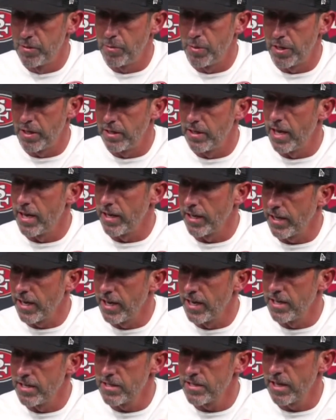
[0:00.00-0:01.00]
but a lot of
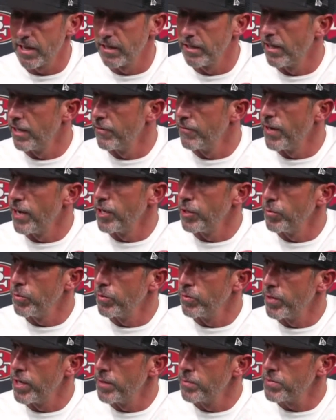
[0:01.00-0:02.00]
guys got a lot of
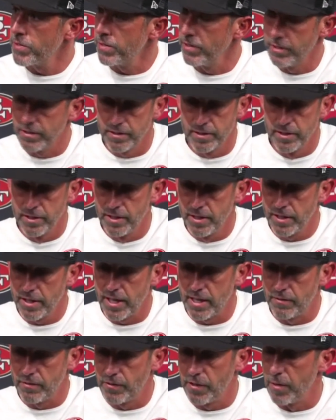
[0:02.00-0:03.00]
valuable reps and
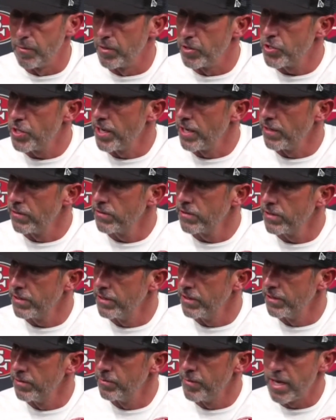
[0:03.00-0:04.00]
gives them a chance
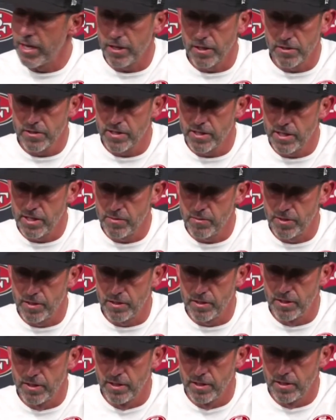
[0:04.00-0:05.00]
to make our team
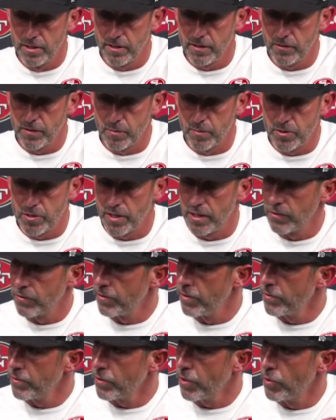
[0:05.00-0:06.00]
and gives them a chance
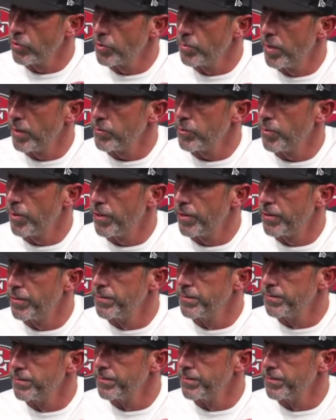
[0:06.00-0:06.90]
for us to coach them up tomorrow.